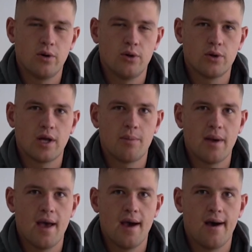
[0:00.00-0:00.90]
oiled
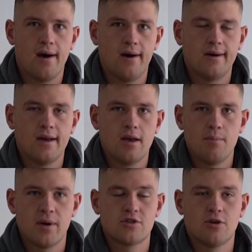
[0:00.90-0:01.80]
up our
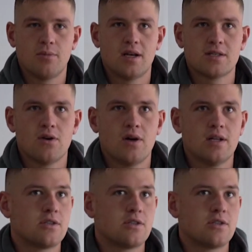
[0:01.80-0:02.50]
bench top last night,